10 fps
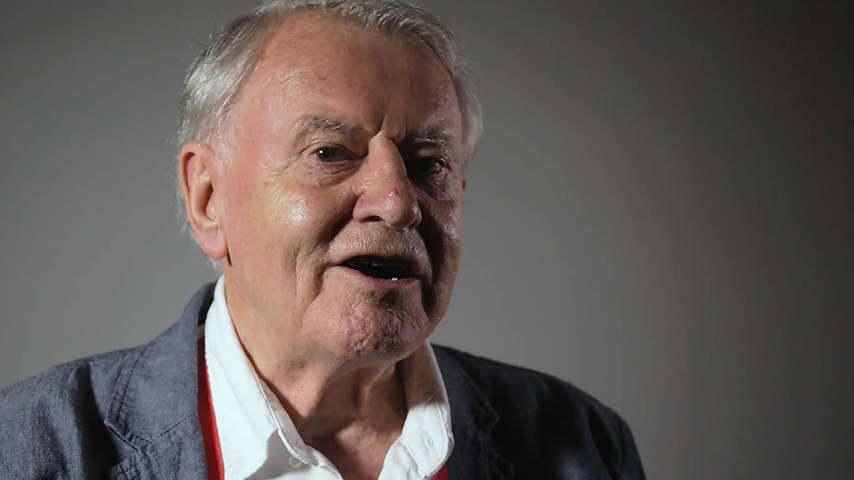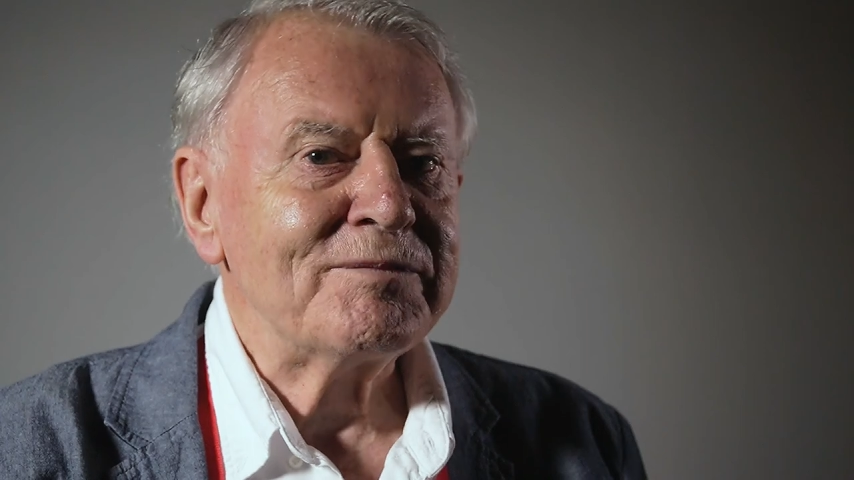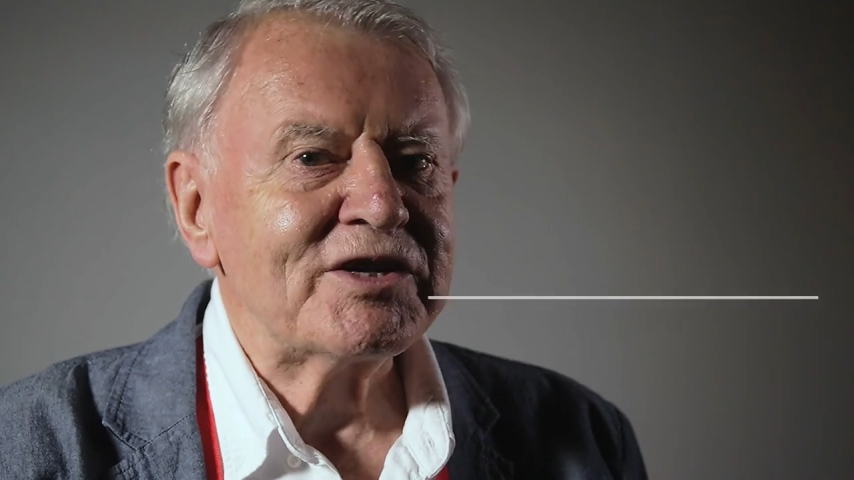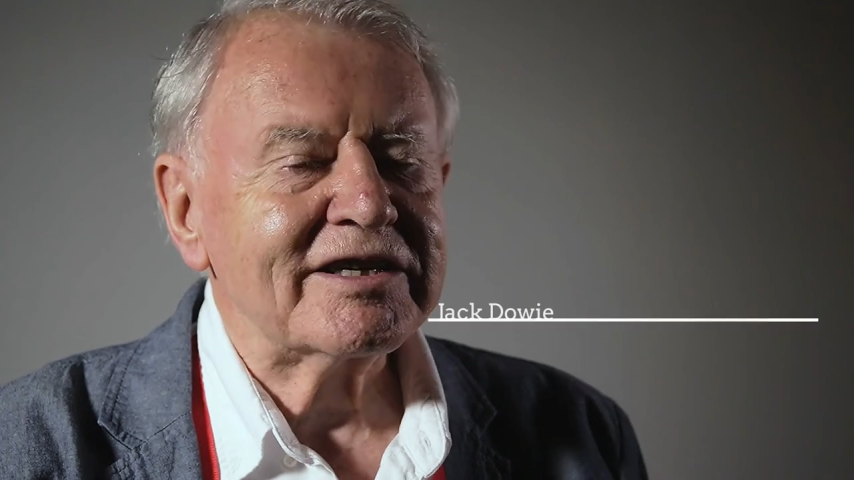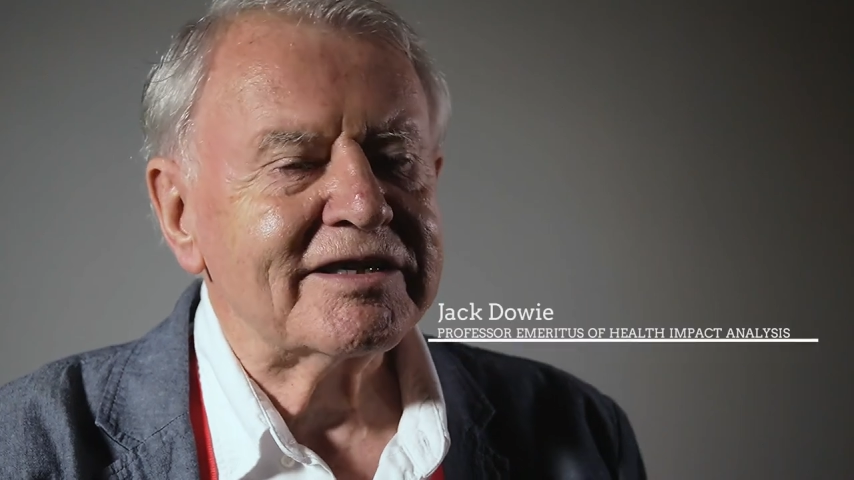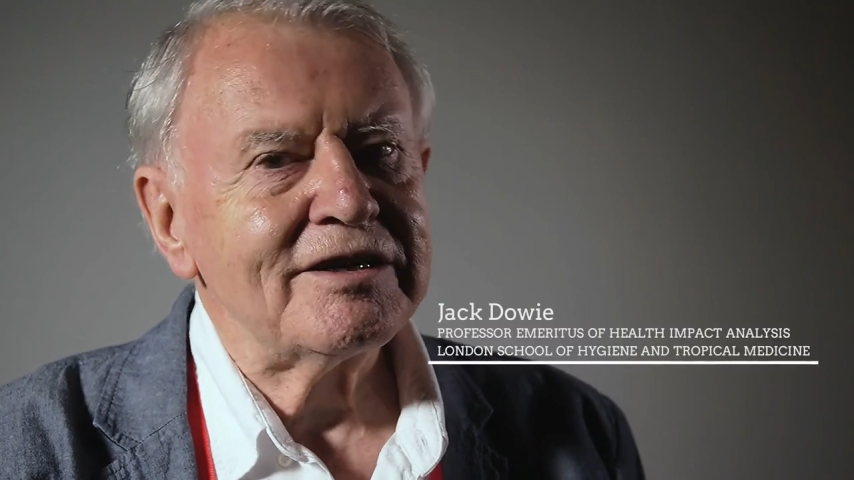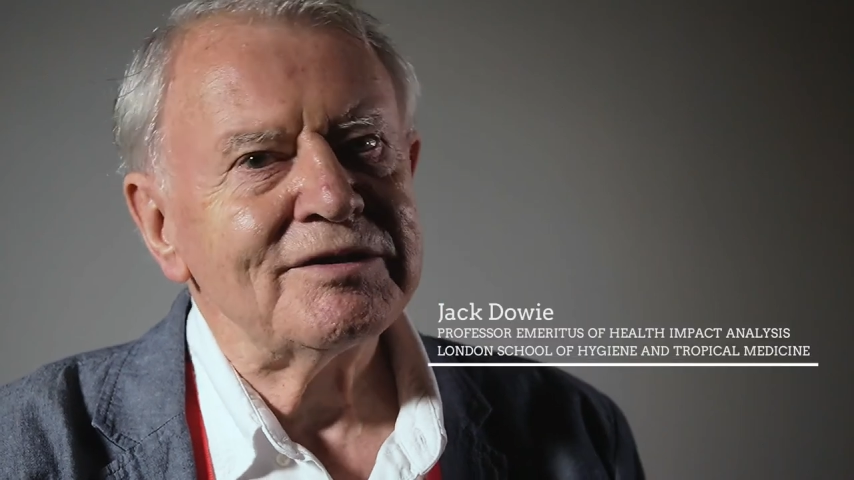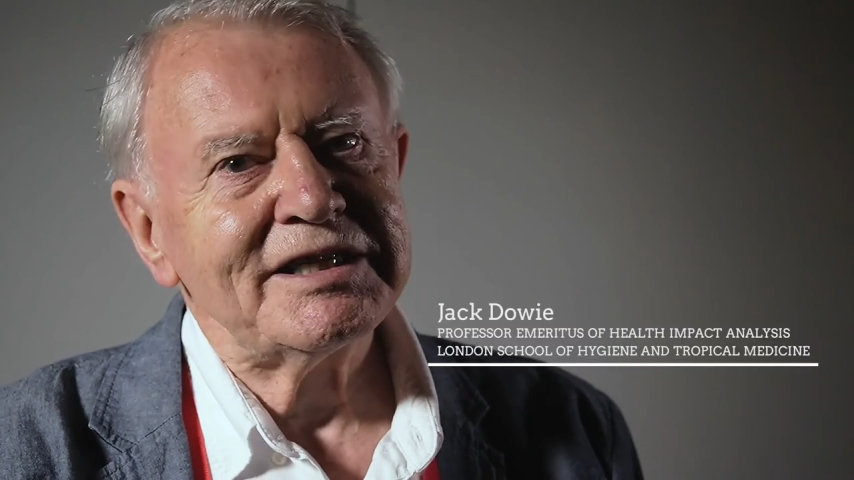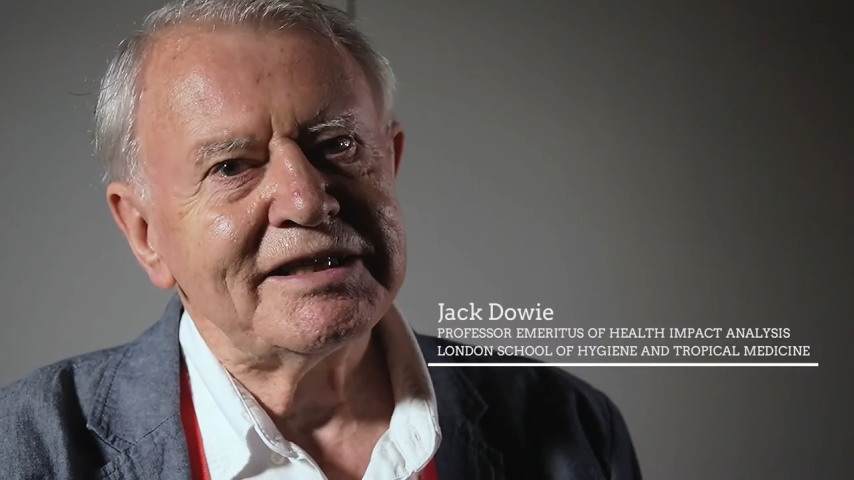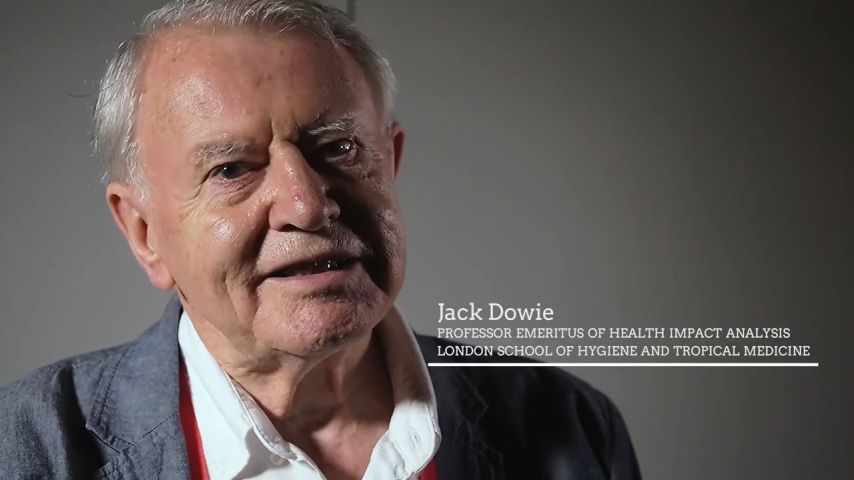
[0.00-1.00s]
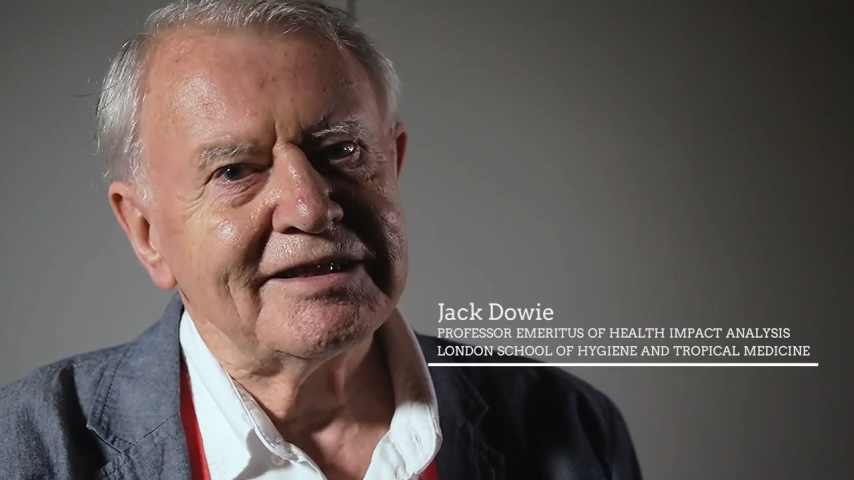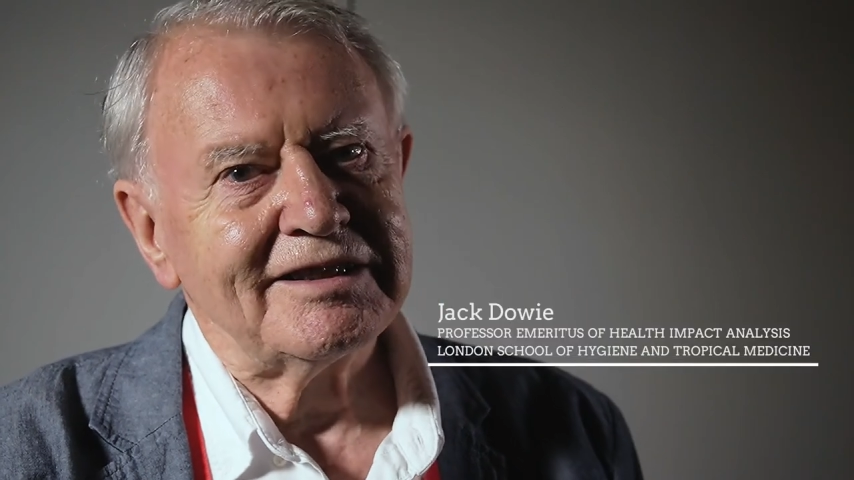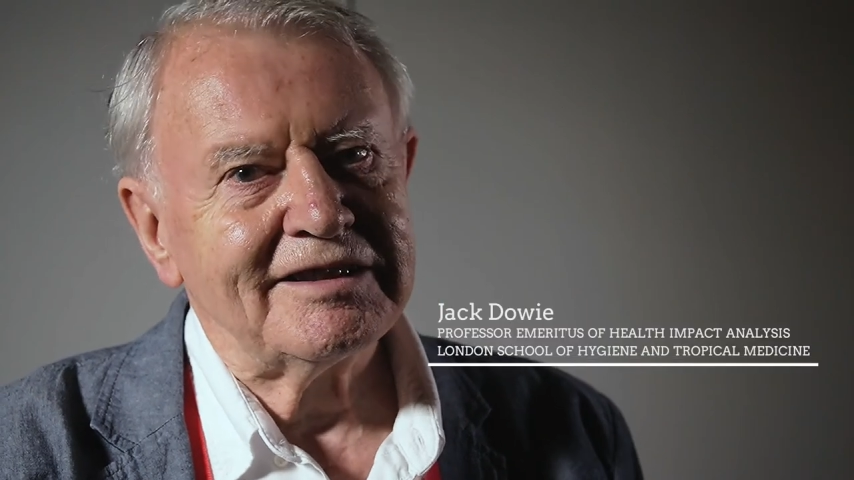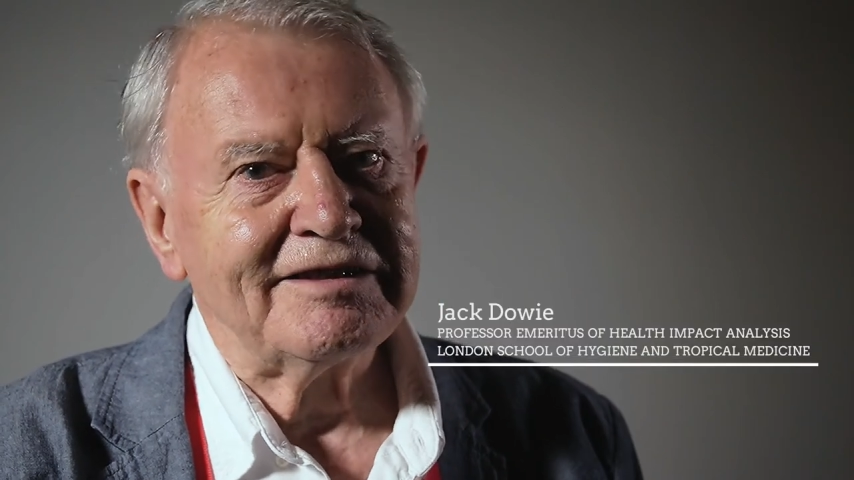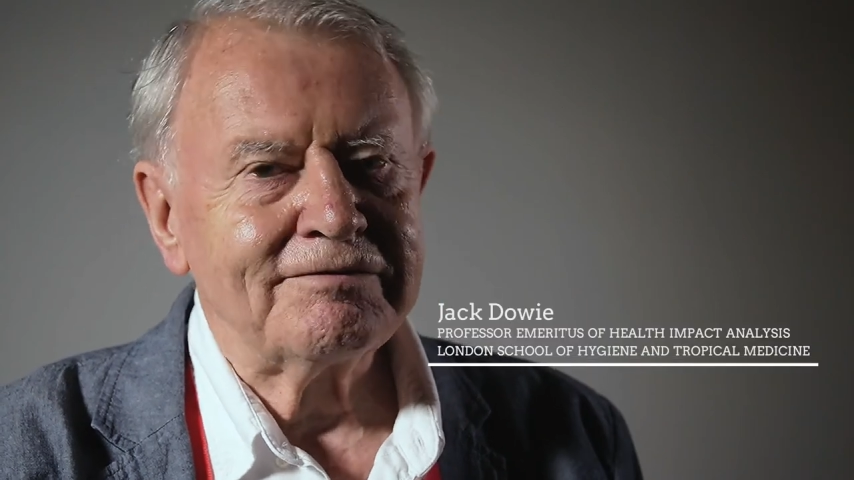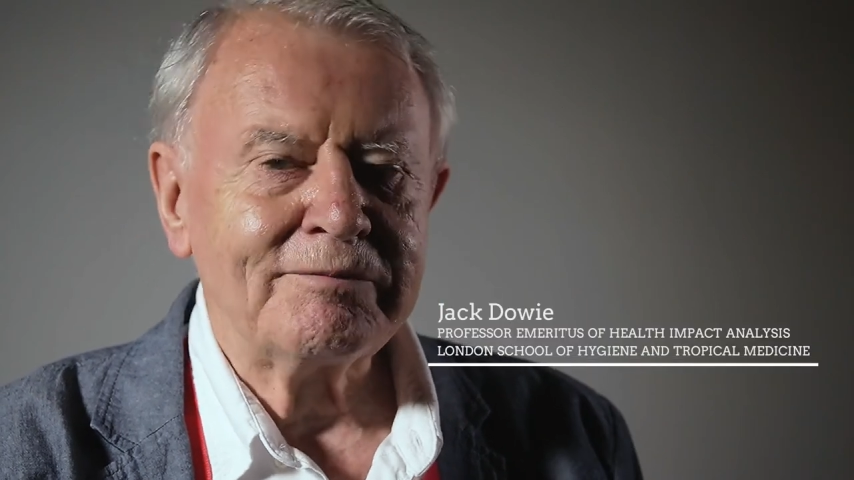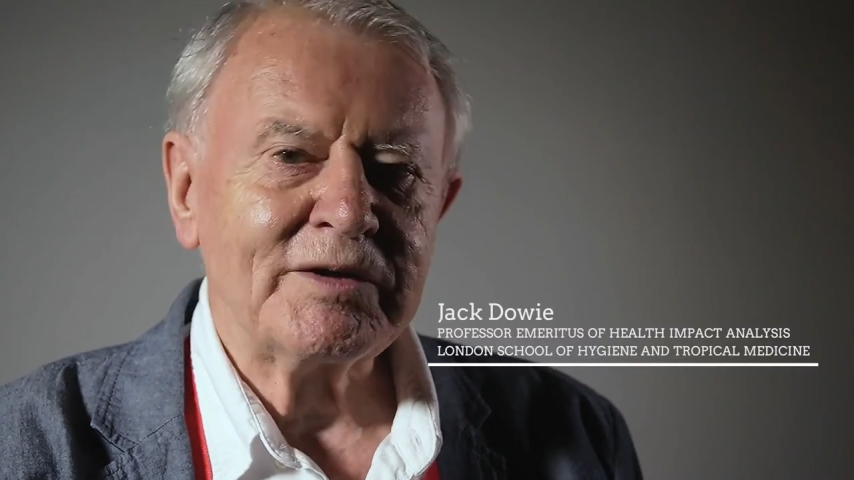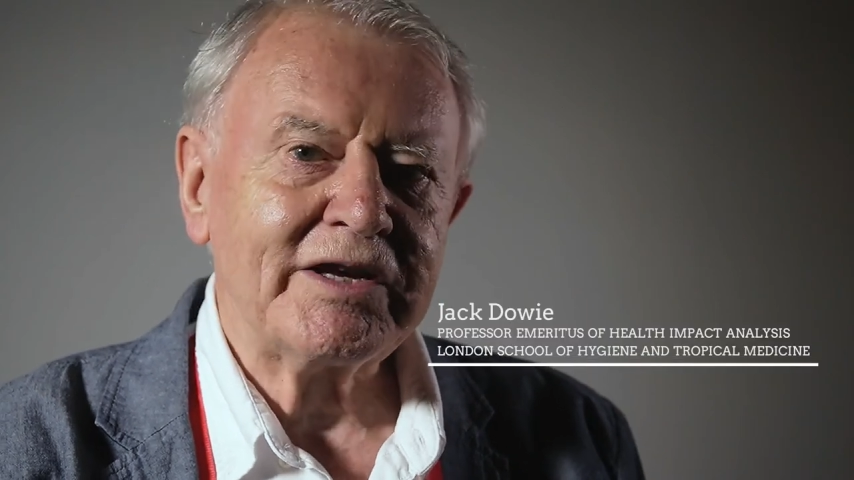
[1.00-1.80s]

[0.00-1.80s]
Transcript: I'm Jack Dowie from